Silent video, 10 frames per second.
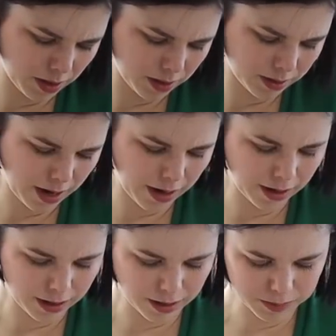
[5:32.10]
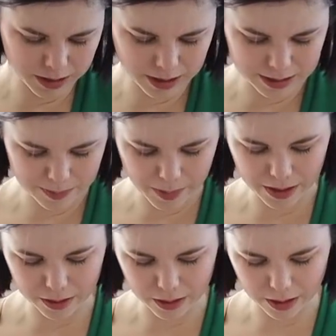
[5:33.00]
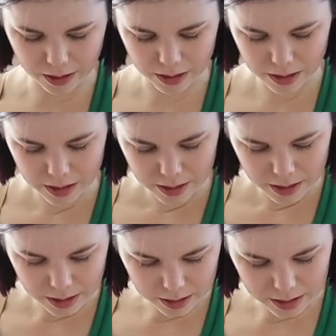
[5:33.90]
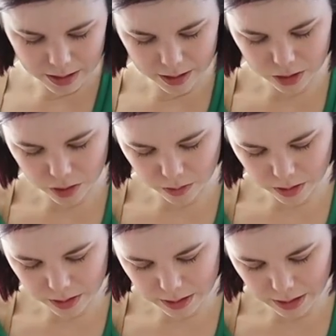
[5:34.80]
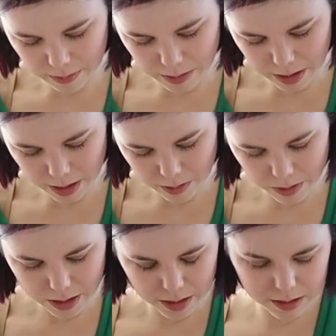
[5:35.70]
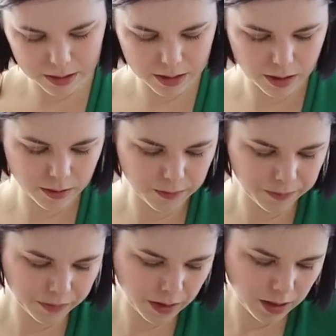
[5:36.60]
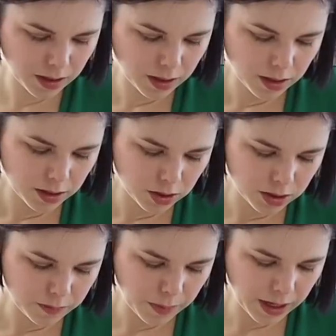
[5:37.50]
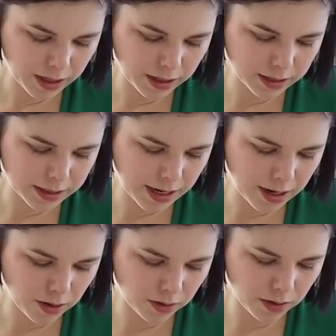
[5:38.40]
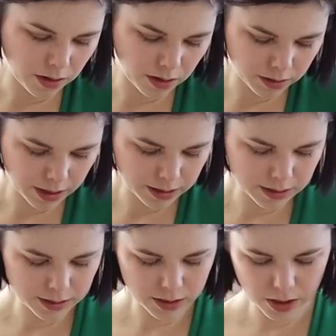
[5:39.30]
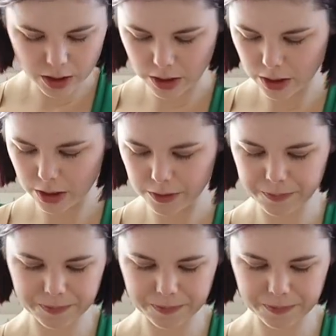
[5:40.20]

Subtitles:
They just kind of end up disappearing into the shoulder seam anyway. So just pinning it down all nice and secure.